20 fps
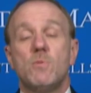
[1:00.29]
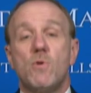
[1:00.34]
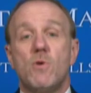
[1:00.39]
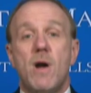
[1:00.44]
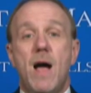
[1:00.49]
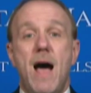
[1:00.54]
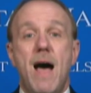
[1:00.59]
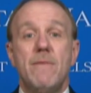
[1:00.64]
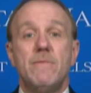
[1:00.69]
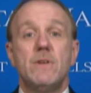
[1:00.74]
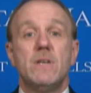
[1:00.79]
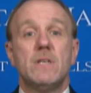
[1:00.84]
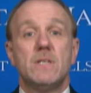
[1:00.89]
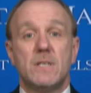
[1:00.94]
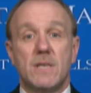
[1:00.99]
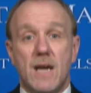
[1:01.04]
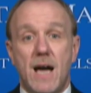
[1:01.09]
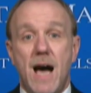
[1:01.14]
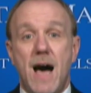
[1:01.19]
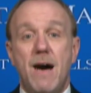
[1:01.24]
more obvious,
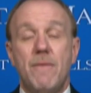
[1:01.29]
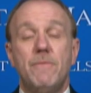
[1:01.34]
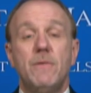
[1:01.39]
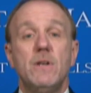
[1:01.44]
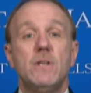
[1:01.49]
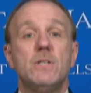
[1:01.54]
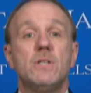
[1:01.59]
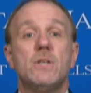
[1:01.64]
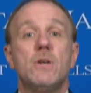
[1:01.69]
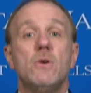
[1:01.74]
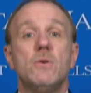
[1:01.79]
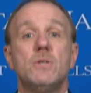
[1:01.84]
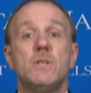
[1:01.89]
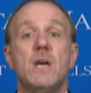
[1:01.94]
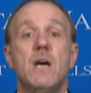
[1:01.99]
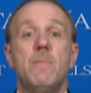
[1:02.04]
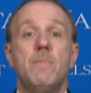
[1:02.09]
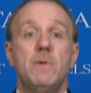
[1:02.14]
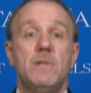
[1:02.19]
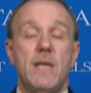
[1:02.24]
confidence goes
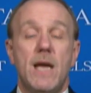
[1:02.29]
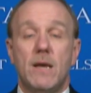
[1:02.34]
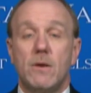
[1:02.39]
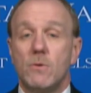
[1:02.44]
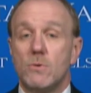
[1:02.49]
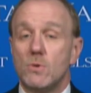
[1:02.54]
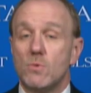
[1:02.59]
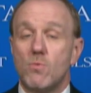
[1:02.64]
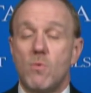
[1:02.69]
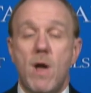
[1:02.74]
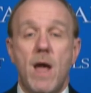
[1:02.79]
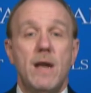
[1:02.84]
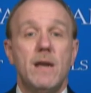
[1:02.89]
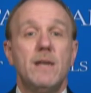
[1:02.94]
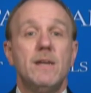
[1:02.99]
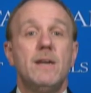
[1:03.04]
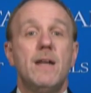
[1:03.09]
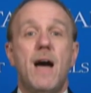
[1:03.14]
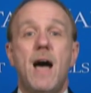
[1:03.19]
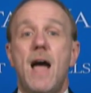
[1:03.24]
up and that goes right
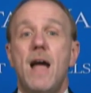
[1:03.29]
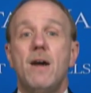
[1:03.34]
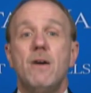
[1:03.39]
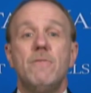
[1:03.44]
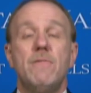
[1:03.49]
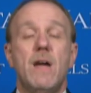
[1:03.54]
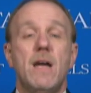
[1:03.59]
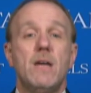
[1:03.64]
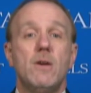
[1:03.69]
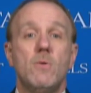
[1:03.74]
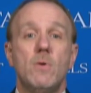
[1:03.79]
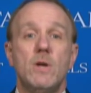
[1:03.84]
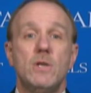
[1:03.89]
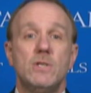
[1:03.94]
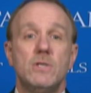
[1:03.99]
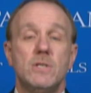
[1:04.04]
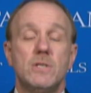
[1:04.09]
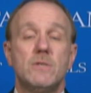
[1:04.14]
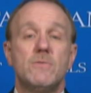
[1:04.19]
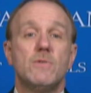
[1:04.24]
into higher
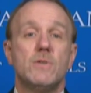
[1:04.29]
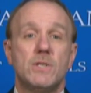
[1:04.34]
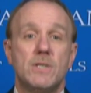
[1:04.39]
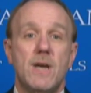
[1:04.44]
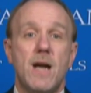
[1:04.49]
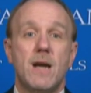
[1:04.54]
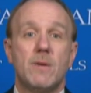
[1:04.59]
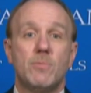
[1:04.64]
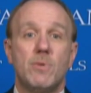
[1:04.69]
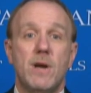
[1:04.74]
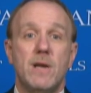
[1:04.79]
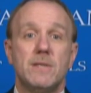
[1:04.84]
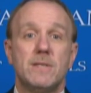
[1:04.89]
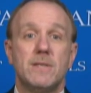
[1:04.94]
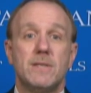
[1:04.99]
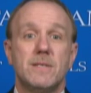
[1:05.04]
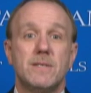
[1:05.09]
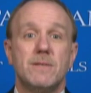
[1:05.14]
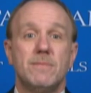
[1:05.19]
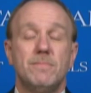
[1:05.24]
valuations for stock
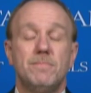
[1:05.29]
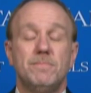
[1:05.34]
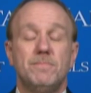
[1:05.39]
prices.